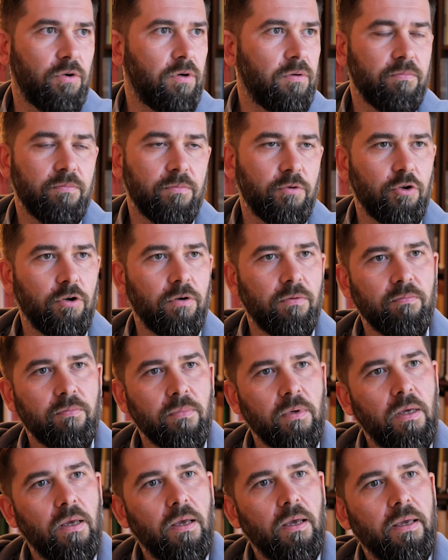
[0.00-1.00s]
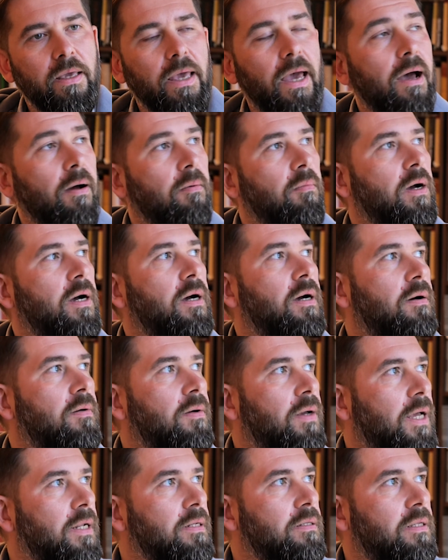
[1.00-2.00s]
sure.
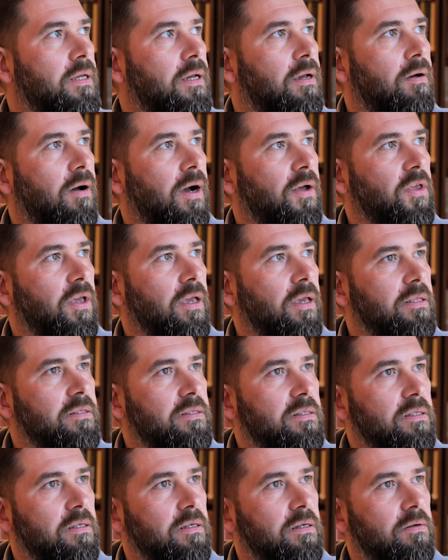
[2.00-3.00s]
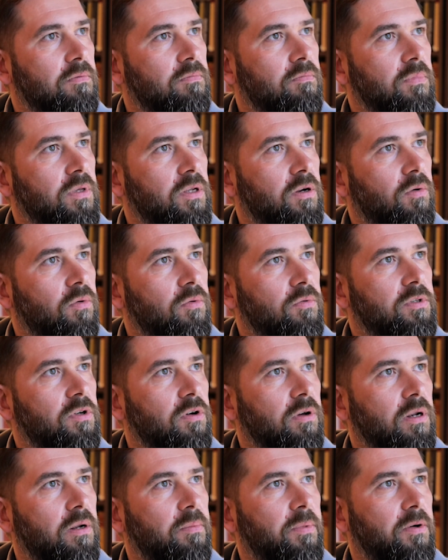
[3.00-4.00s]
Yeah, and I think it's
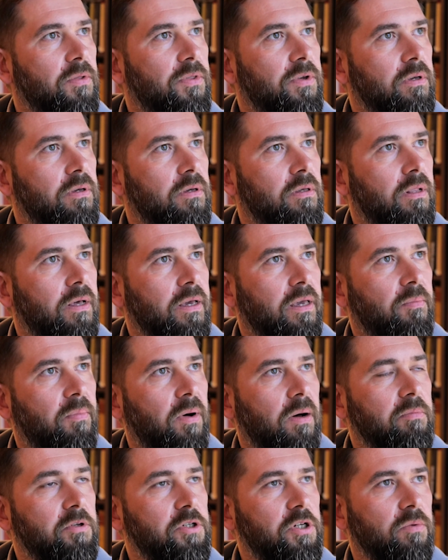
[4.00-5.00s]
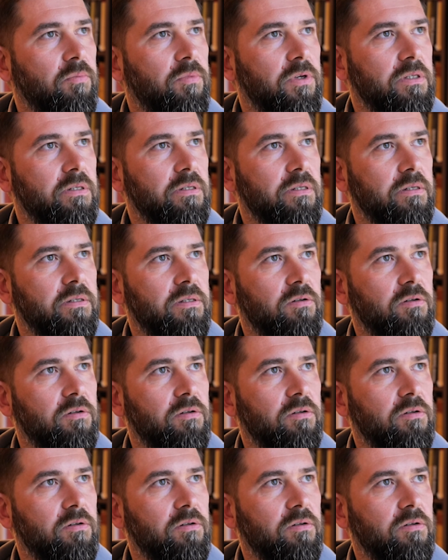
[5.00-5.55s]
talking about the like a publishing business.